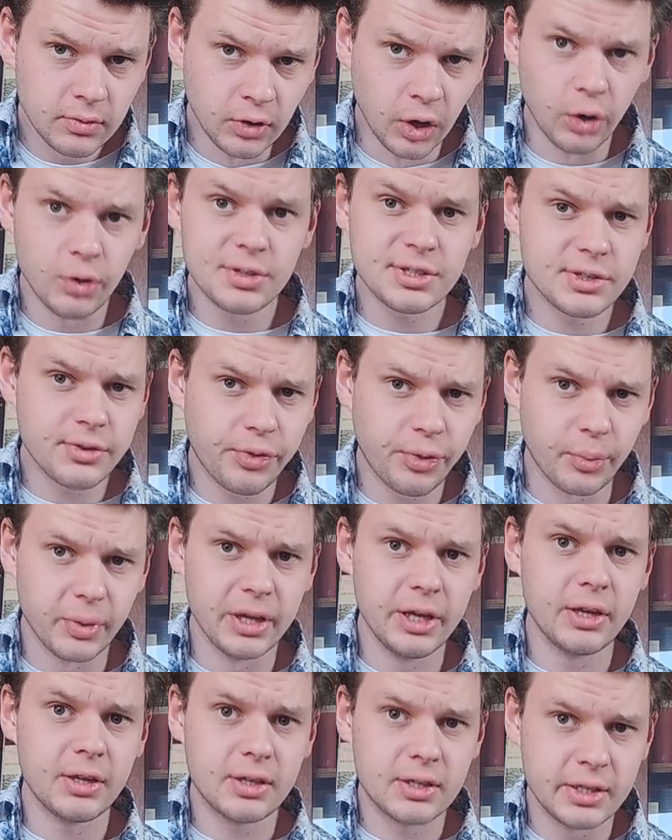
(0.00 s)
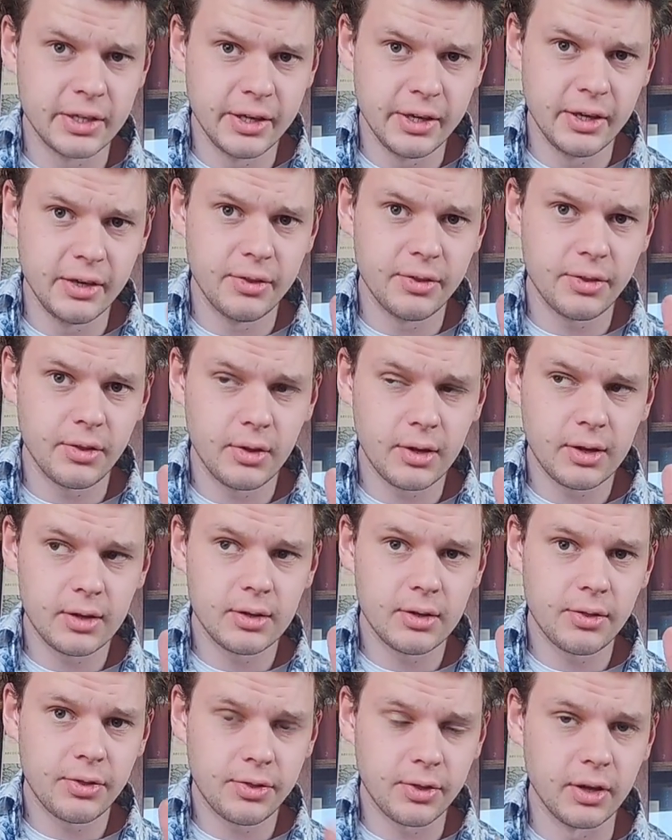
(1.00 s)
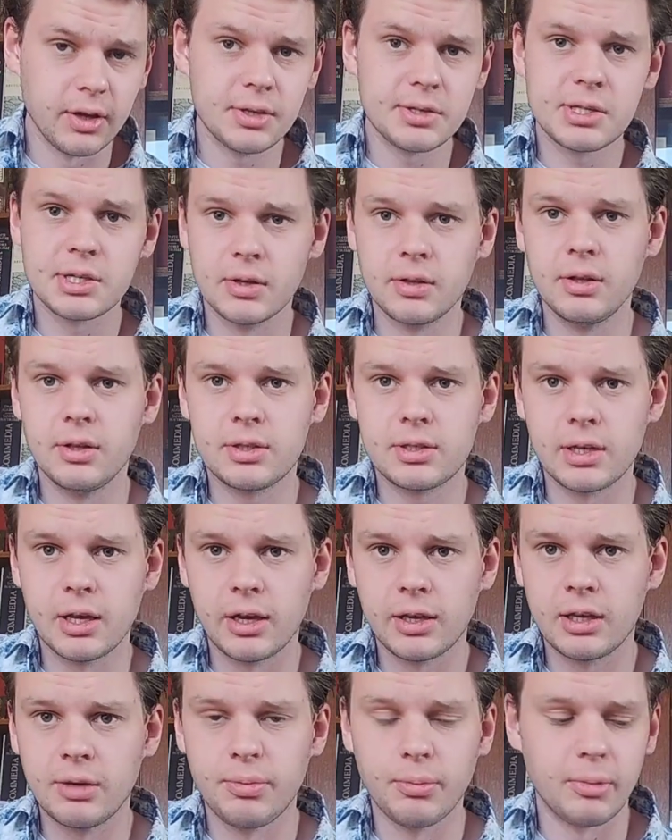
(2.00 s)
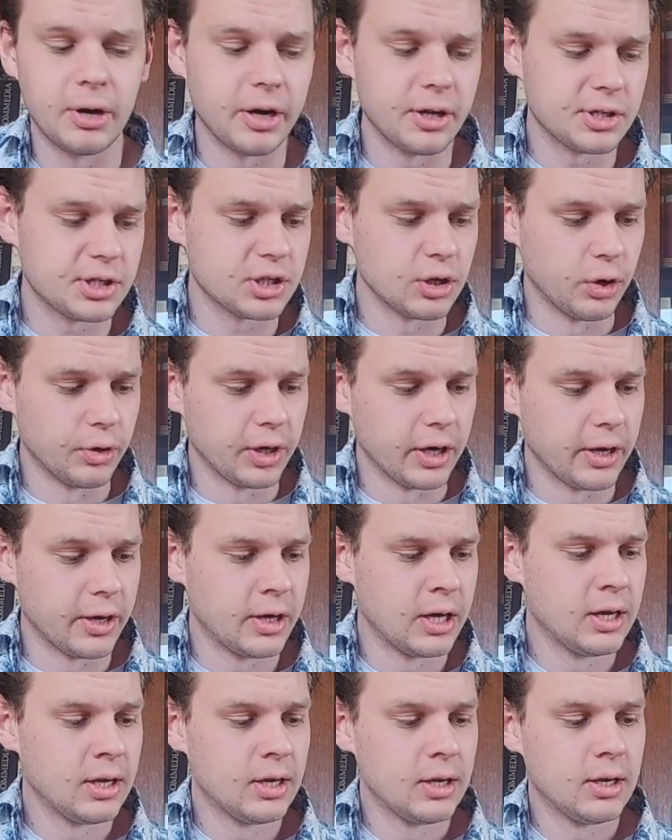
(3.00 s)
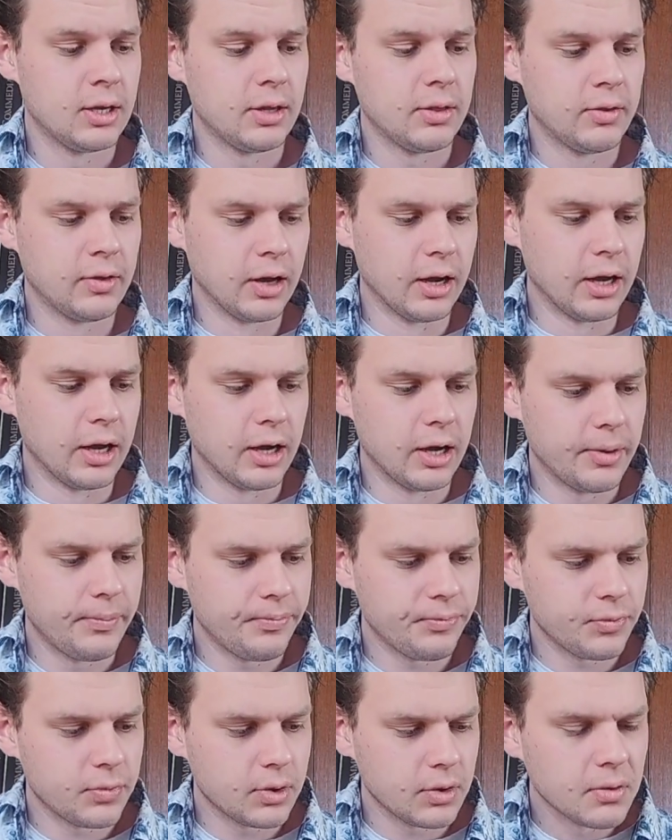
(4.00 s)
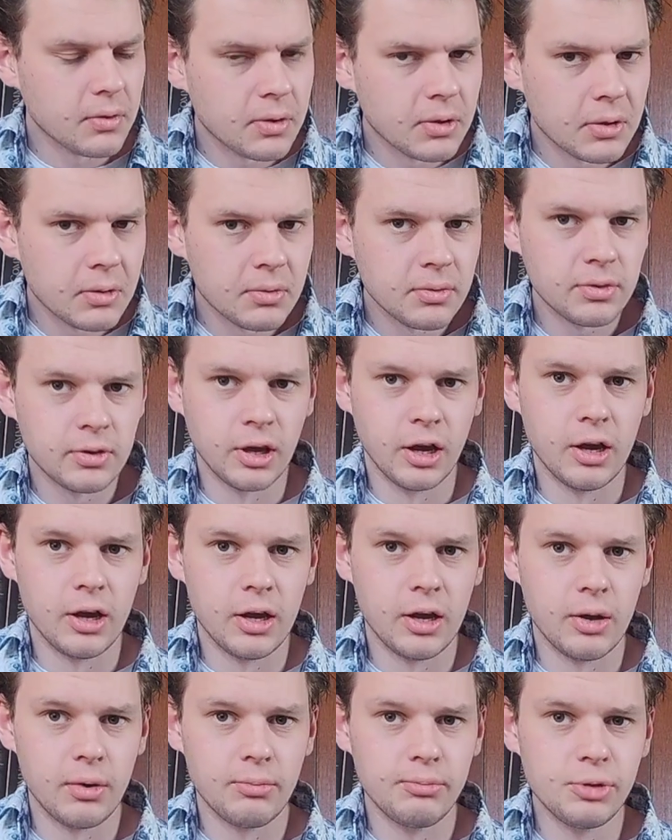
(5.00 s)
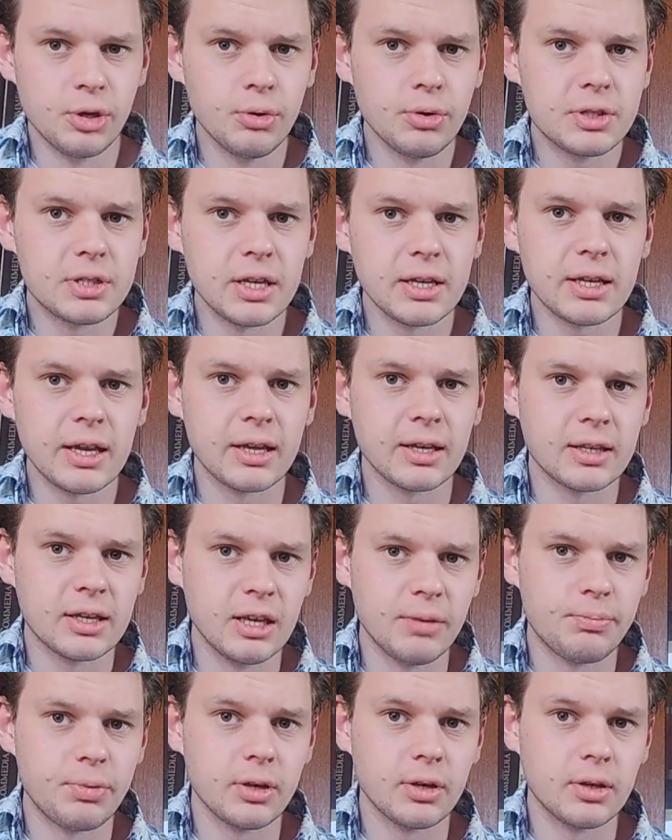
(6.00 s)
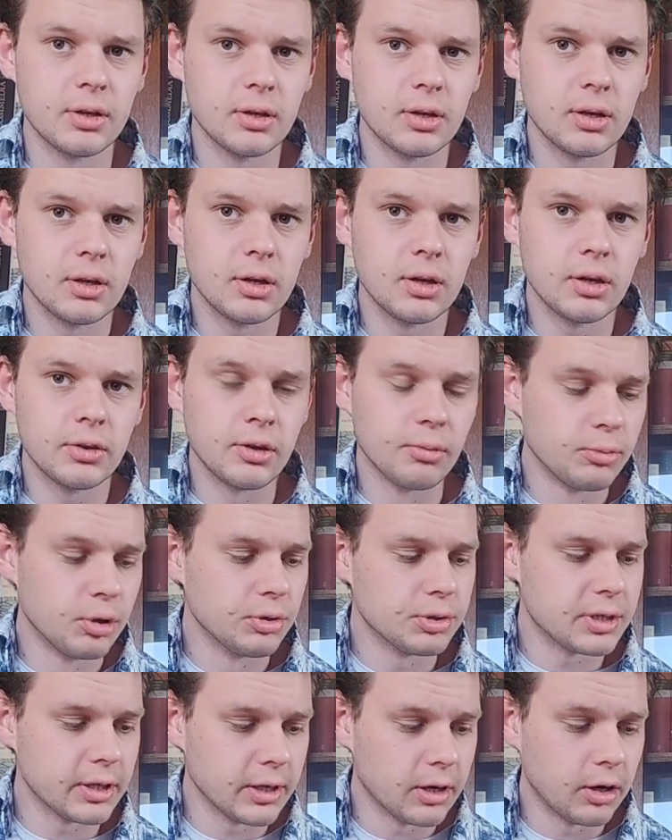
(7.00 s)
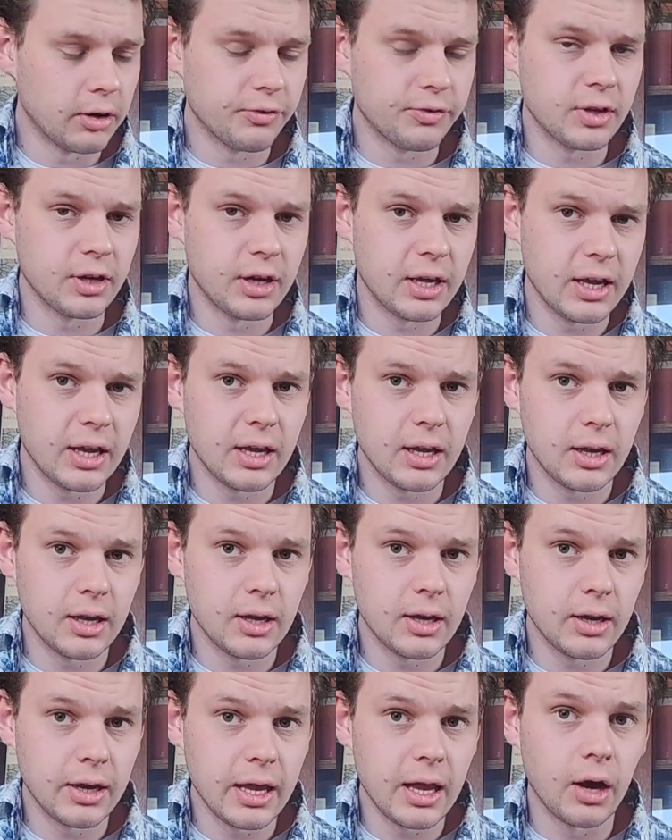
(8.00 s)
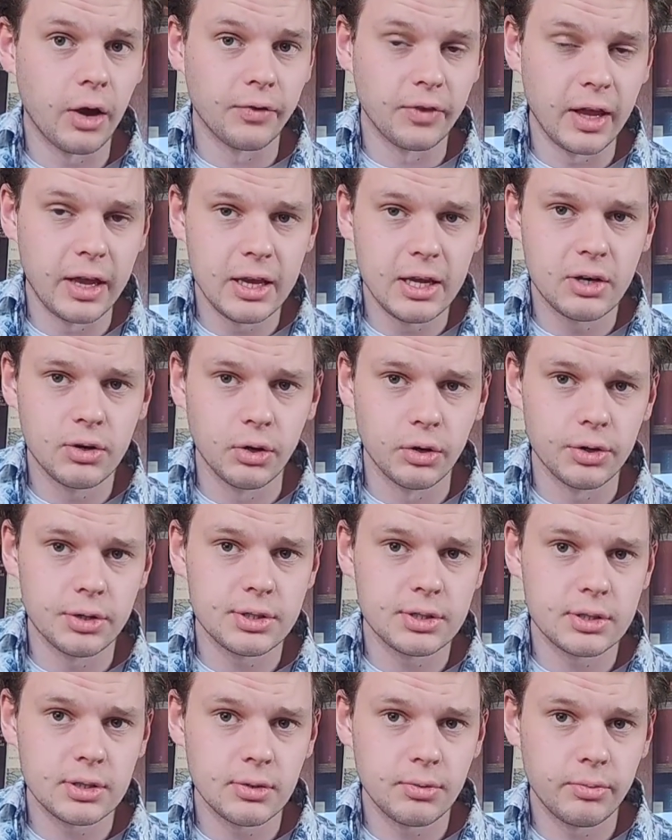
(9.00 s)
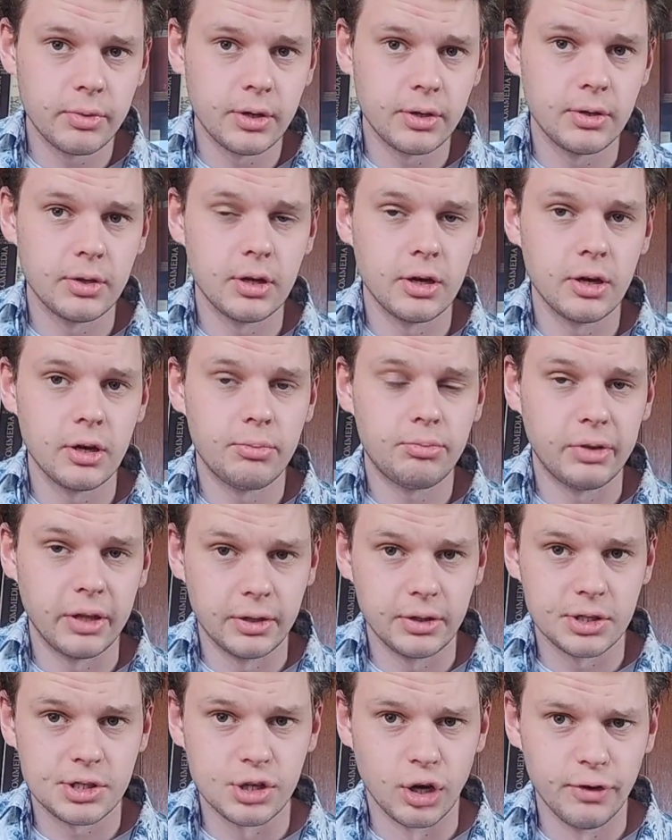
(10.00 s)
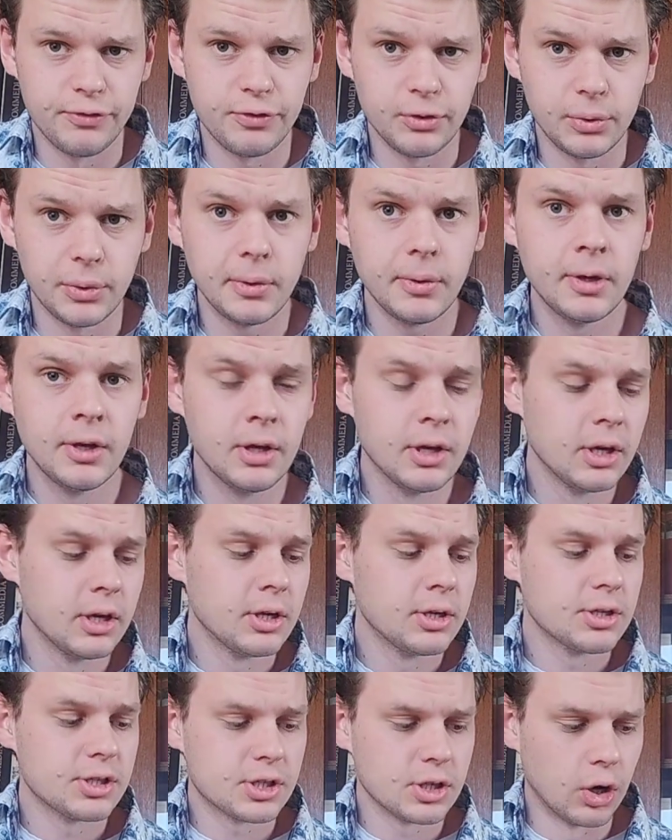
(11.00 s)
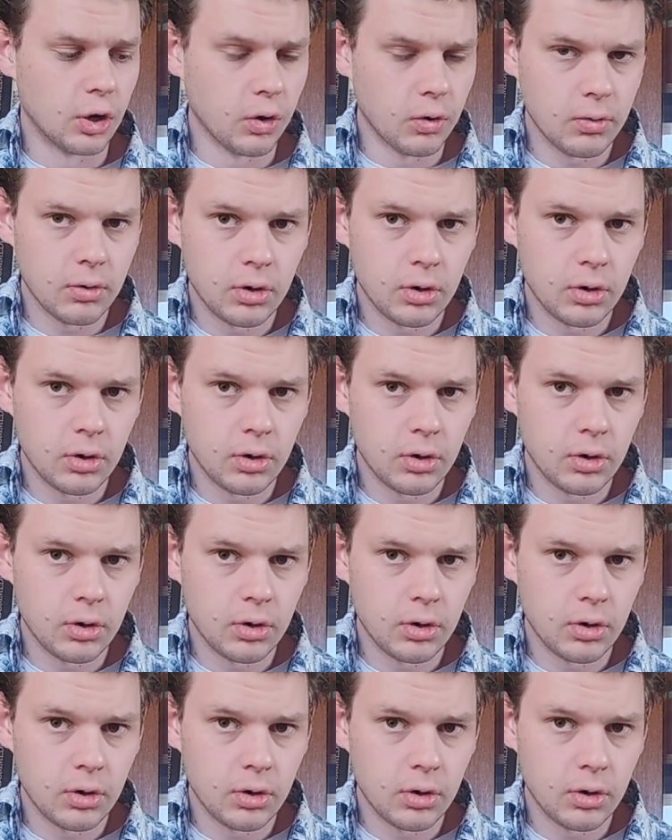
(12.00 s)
those three key things you need to keep in mind. So the muting and keeping the muting of the on the A chords when playing the shuffle. So